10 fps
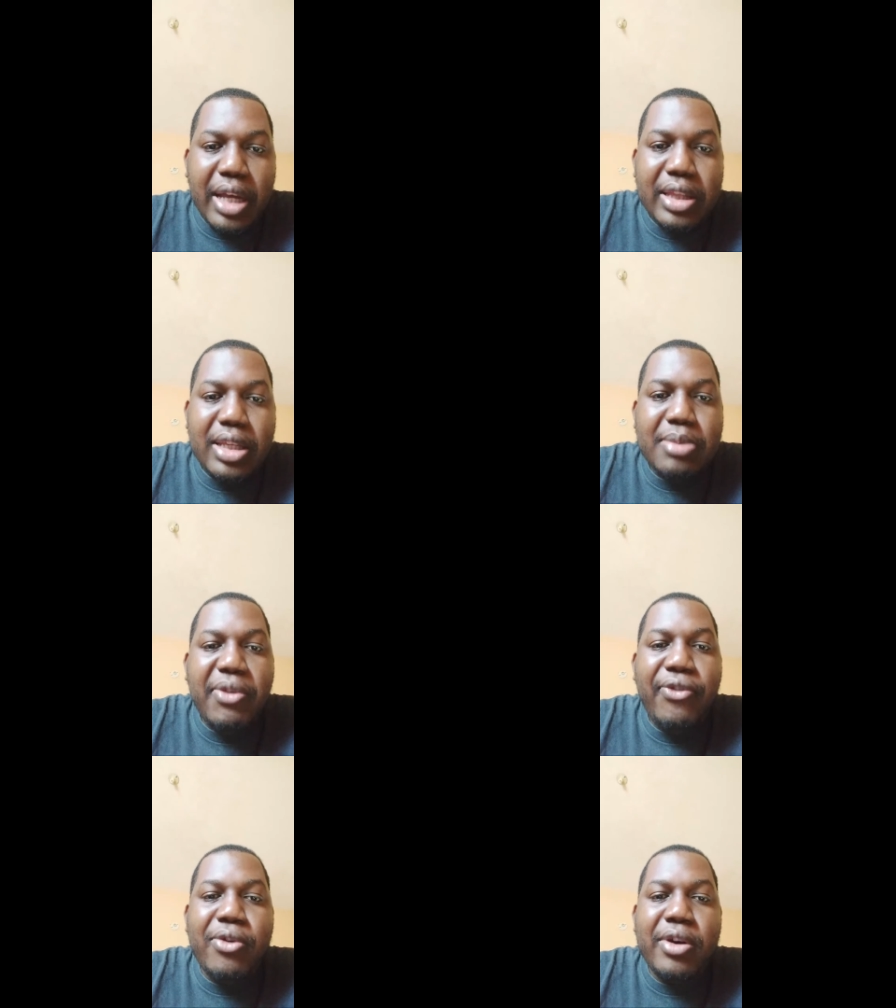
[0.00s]
I
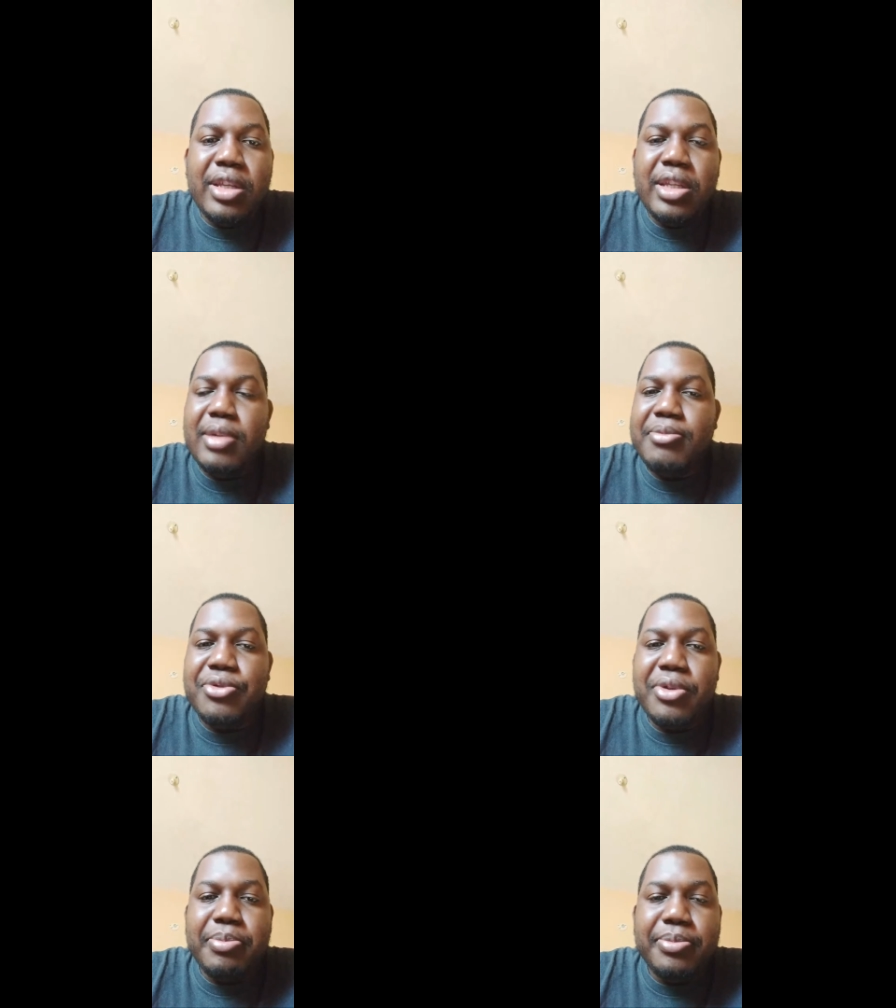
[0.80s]
think before it
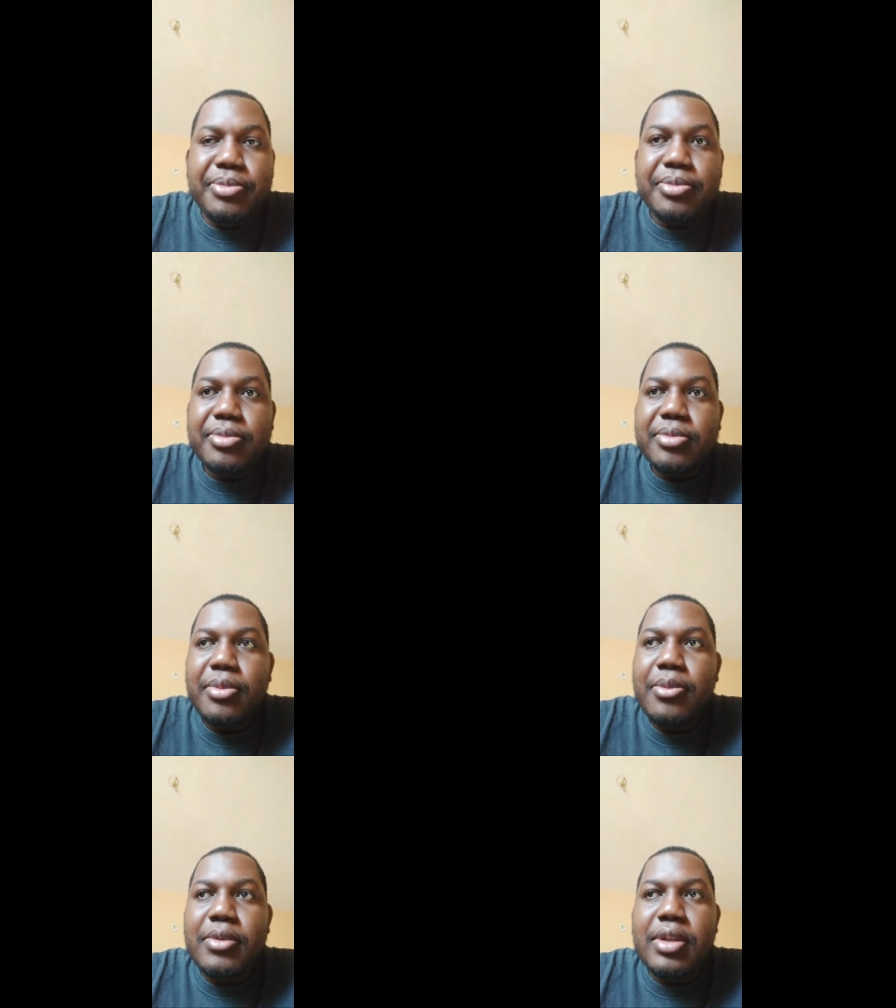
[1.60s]
named Drip,
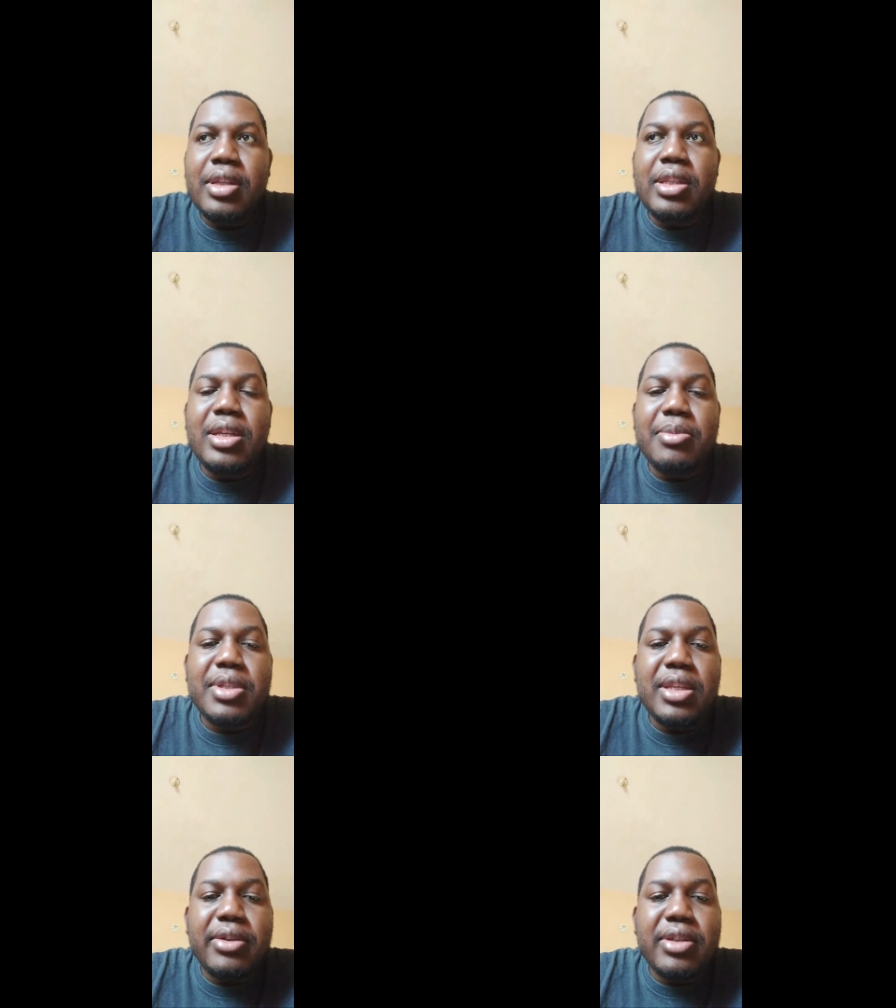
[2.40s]
it named
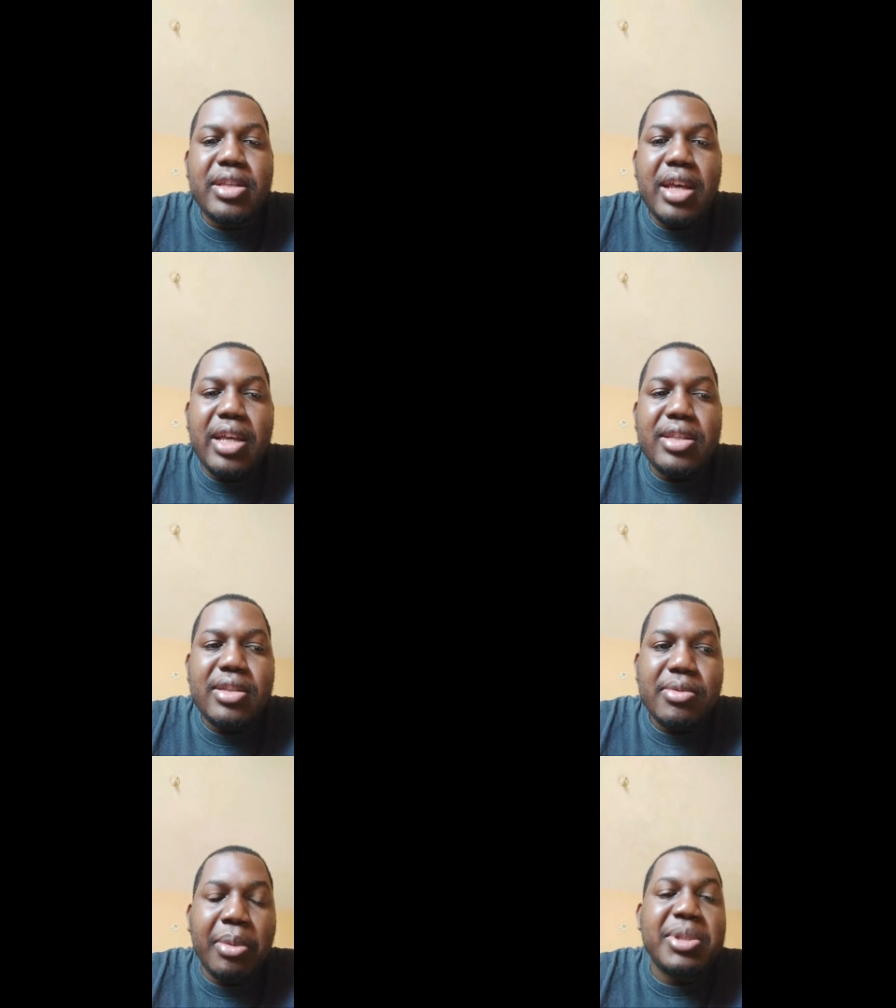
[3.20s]
Secret Sauce.
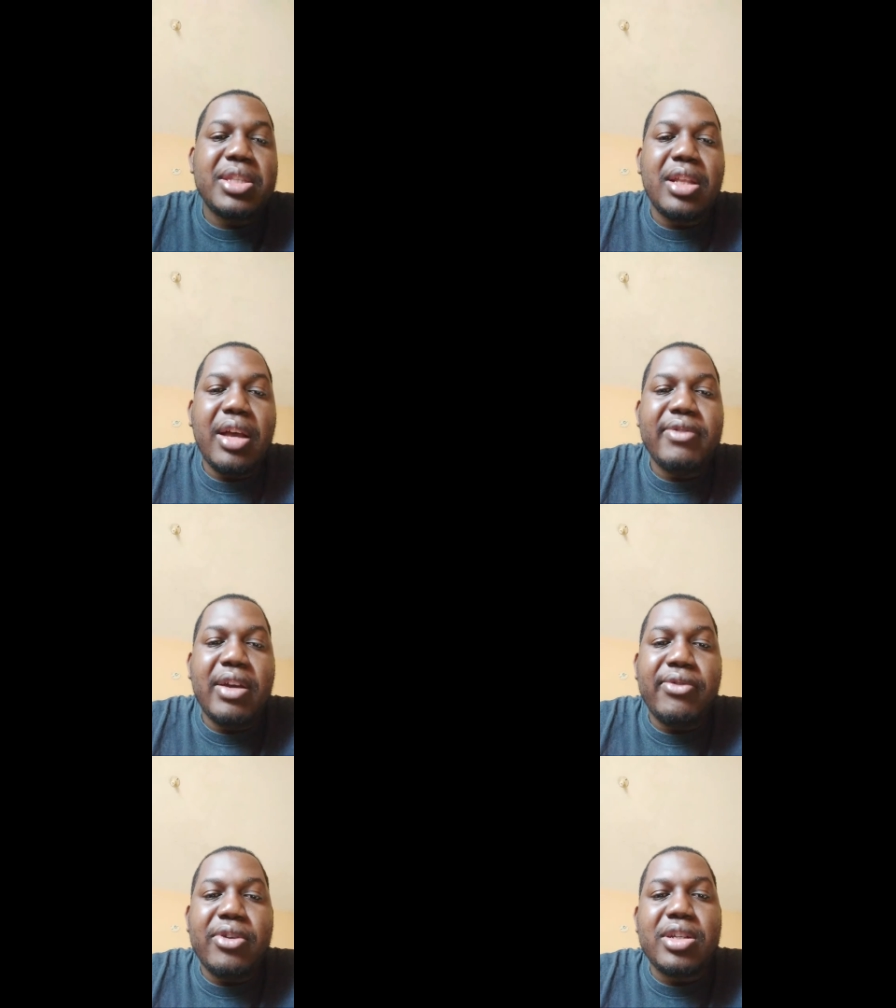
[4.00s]
We still have that
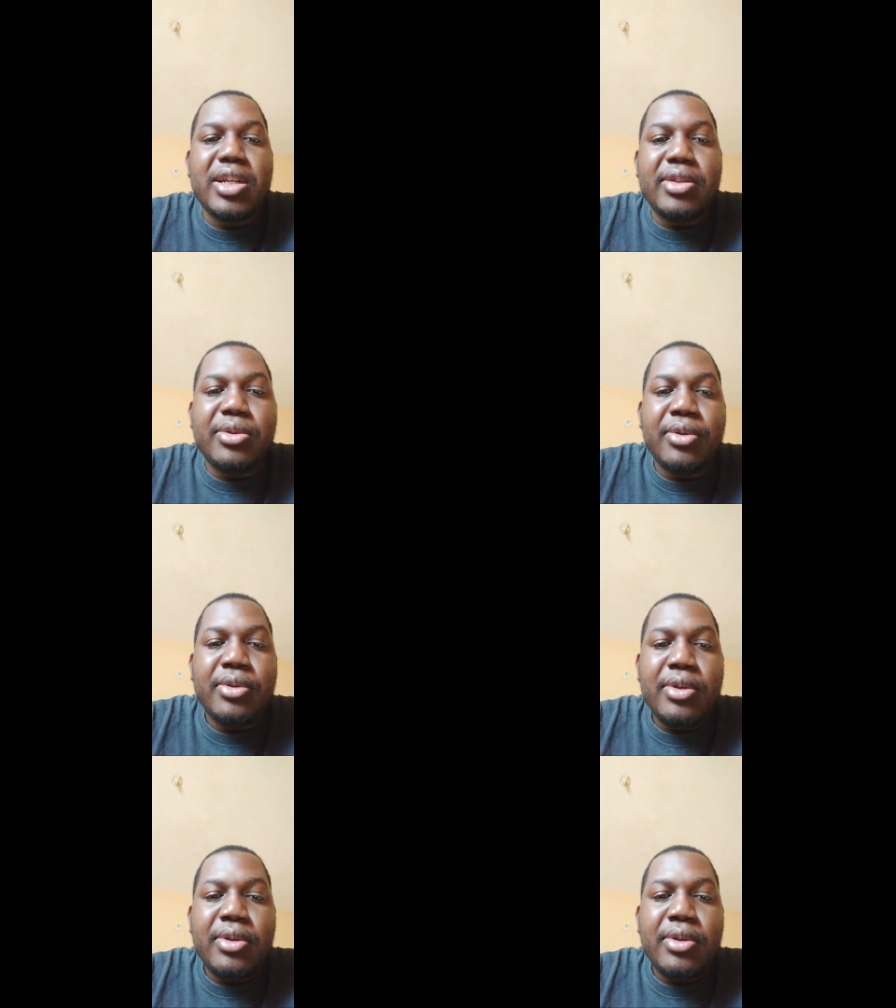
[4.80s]
version too.